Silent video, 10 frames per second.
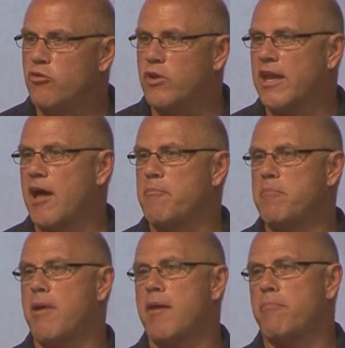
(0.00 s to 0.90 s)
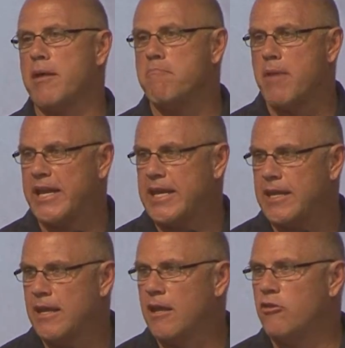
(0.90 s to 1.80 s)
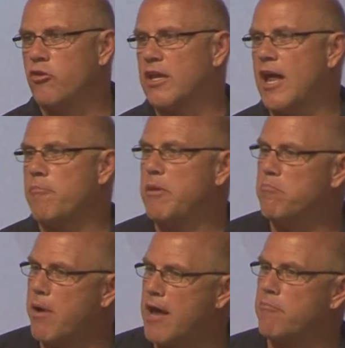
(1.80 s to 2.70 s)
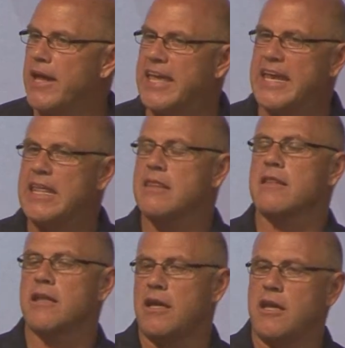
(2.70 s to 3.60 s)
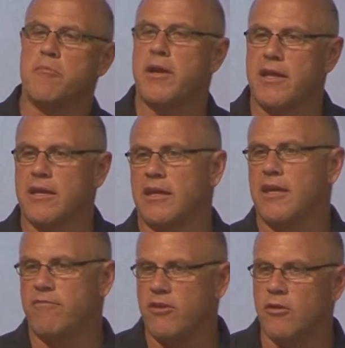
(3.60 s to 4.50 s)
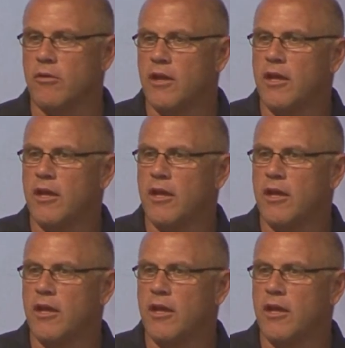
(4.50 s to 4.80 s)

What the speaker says: You cannot be bought by money. You cannot be bought by anything that anybody can give you.